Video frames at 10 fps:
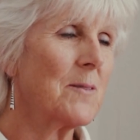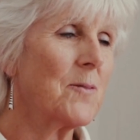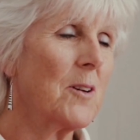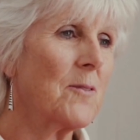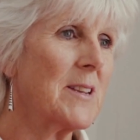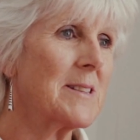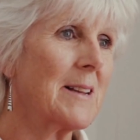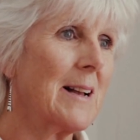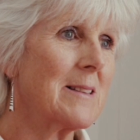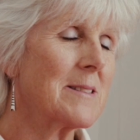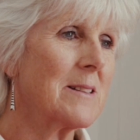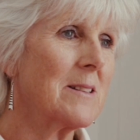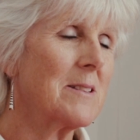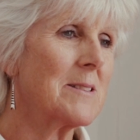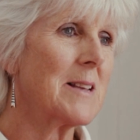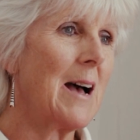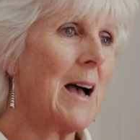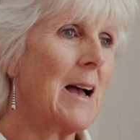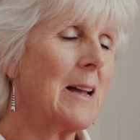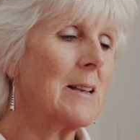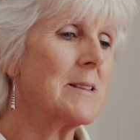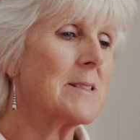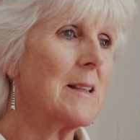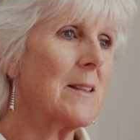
of these cancers and